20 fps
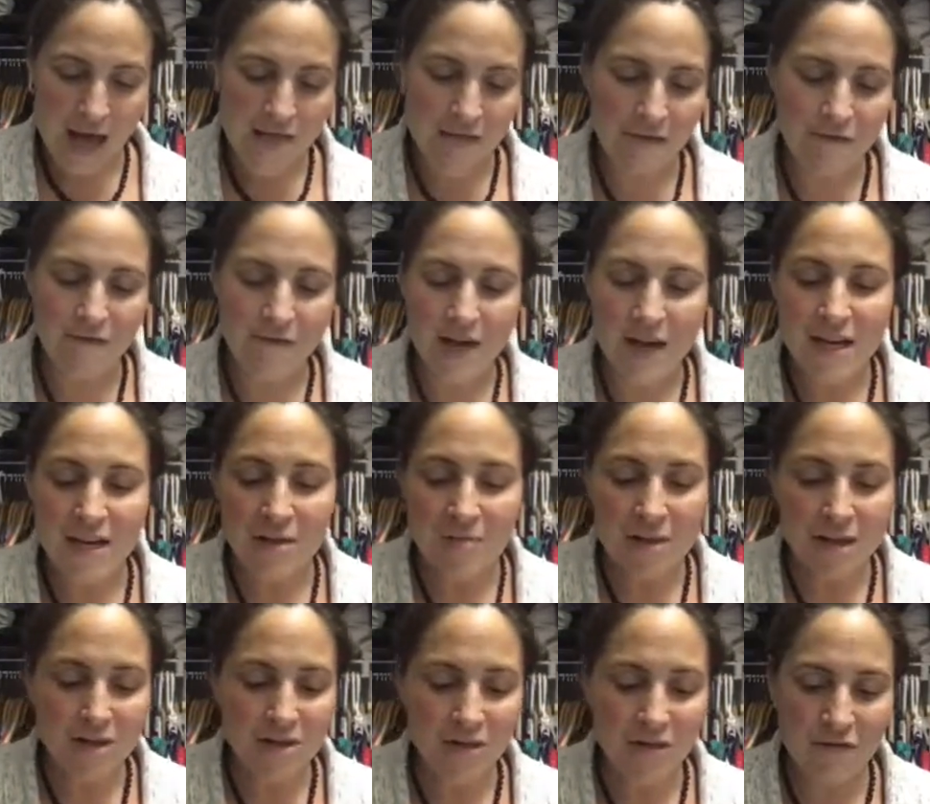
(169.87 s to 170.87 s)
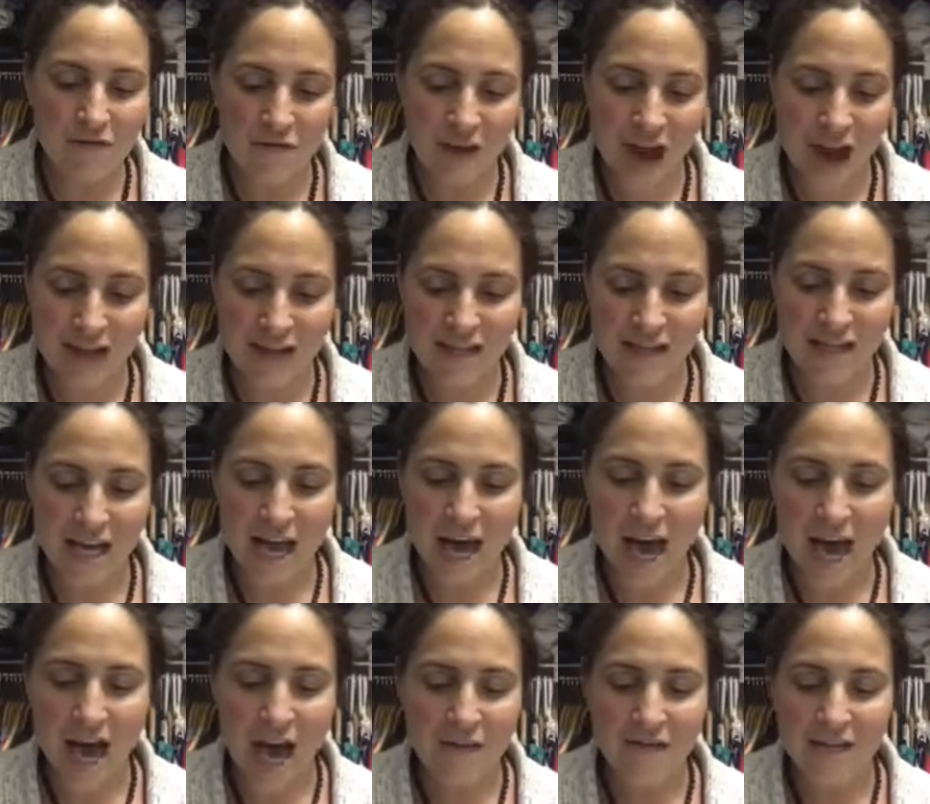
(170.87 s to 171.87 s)
The fundamental fact
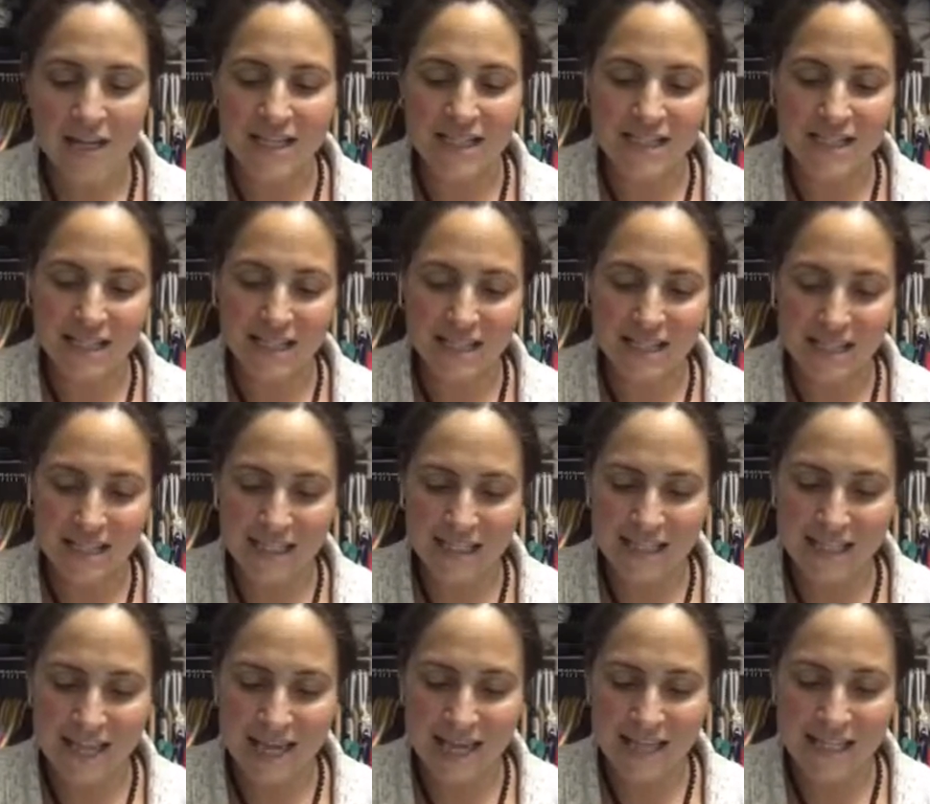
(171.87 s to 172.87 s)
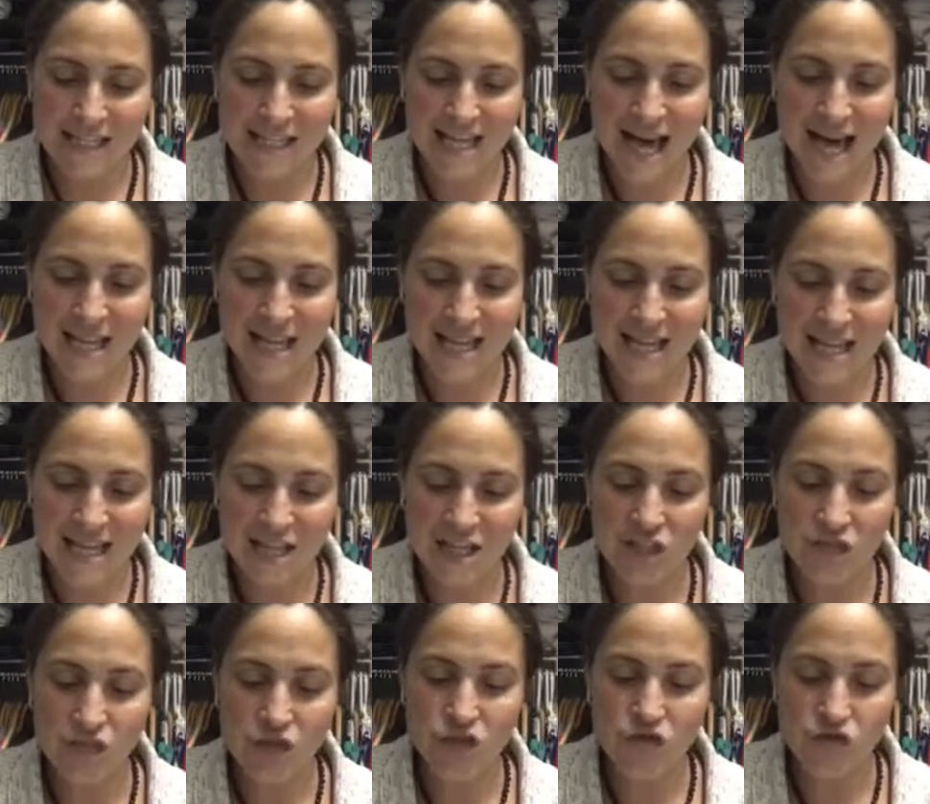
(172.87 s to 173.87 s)
of existence is that
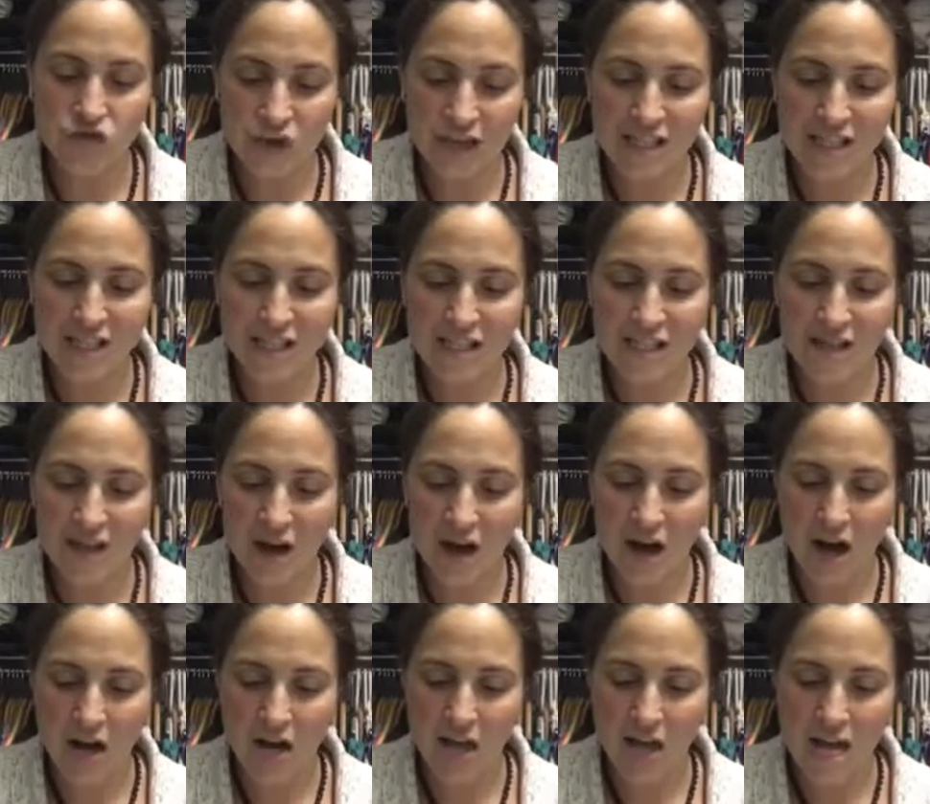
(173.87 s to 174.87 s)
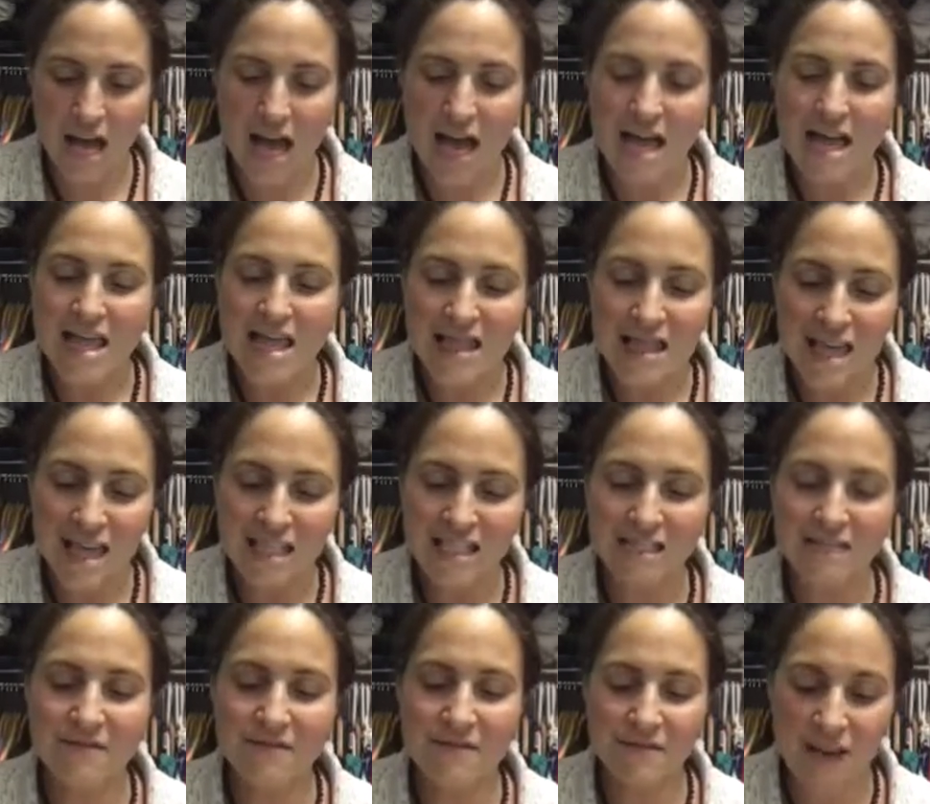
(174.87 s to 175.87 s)
this trust in God,
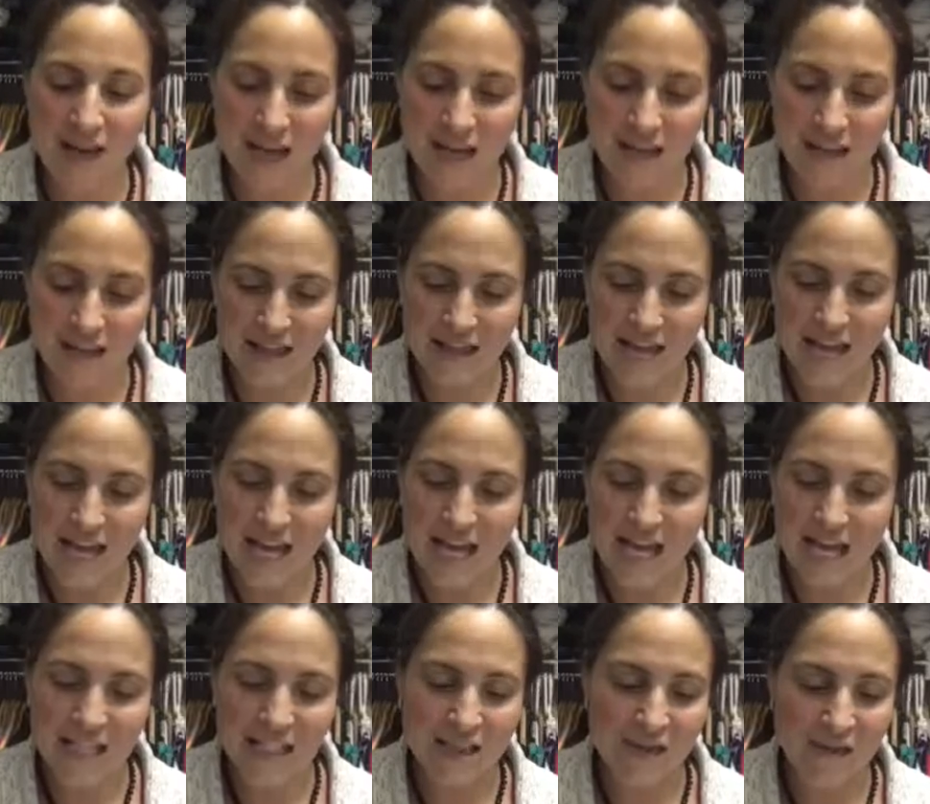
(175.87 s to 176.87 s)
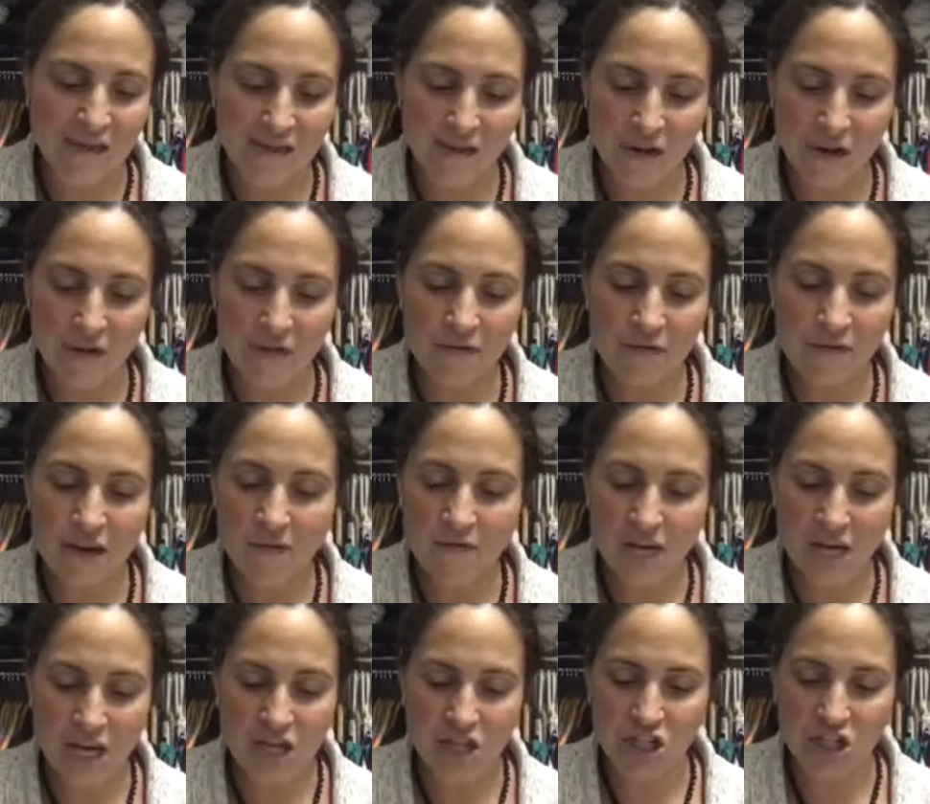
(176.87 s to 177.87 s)
this faith, is the firm
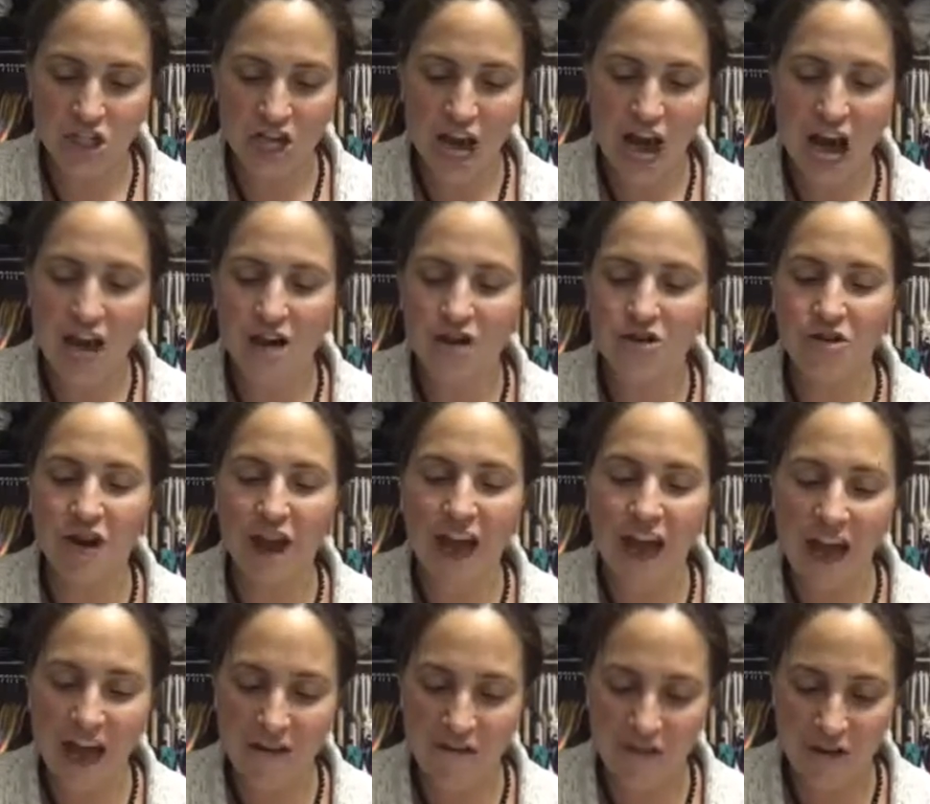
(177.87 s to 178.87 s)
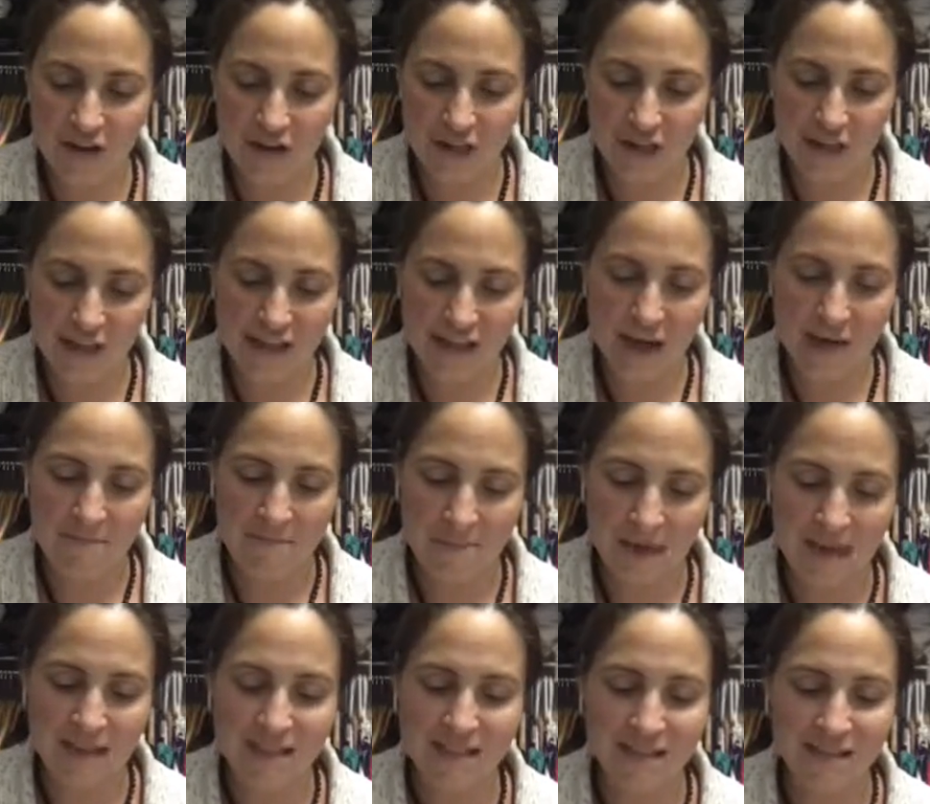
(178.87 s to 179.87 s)
foundation under everything that
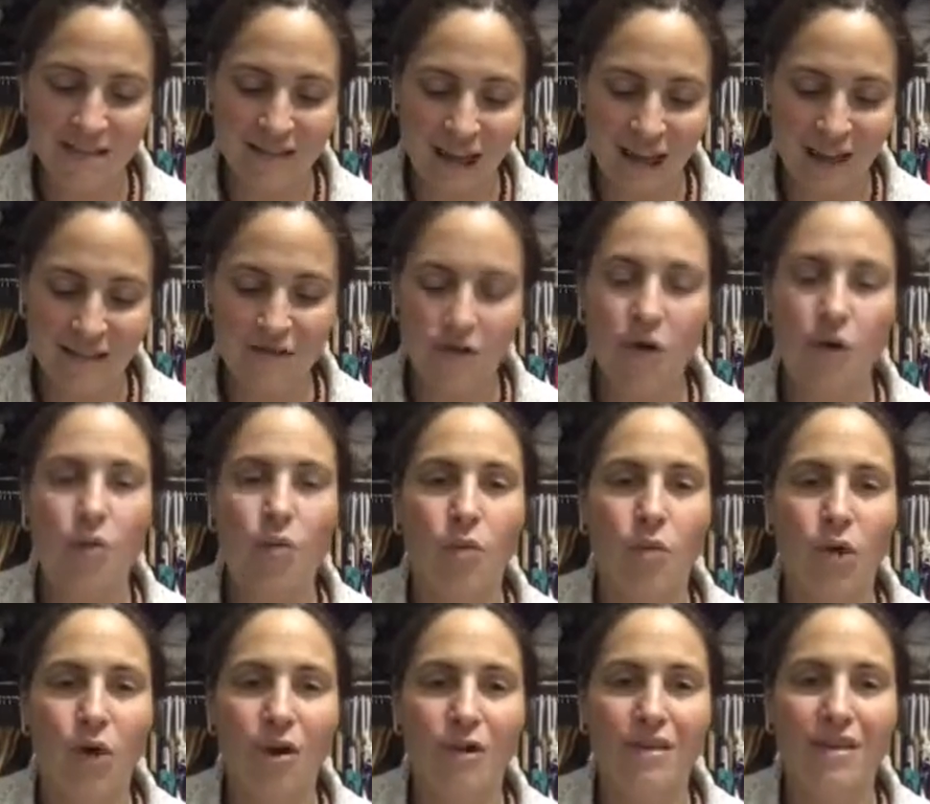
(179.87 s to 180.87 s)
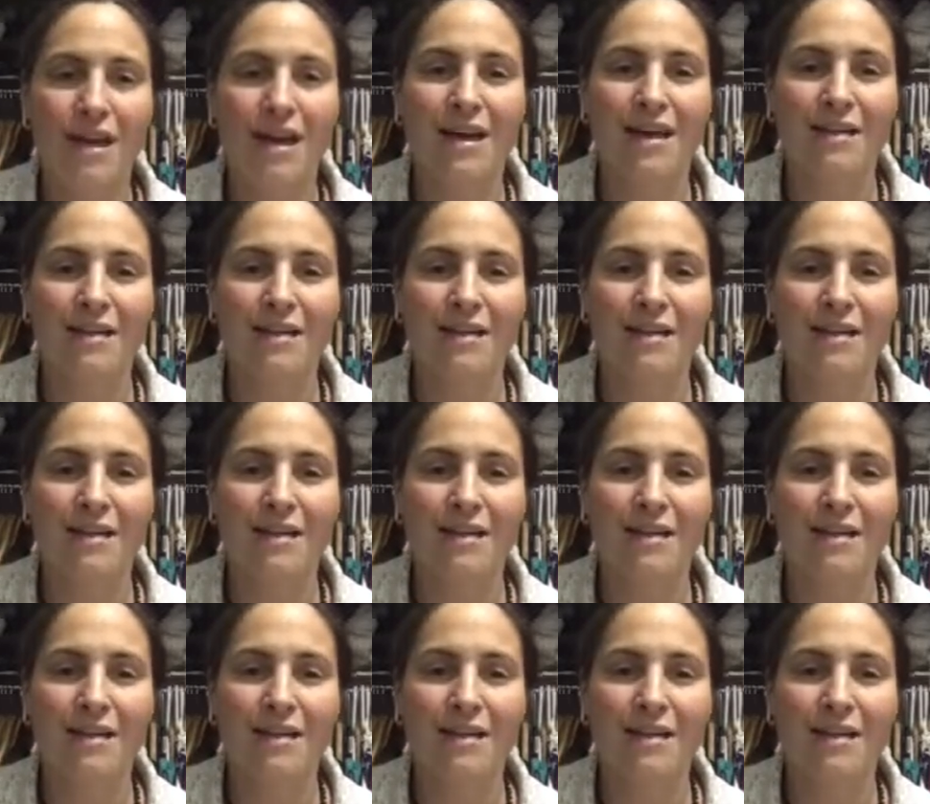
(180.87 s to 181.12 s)
makes life worth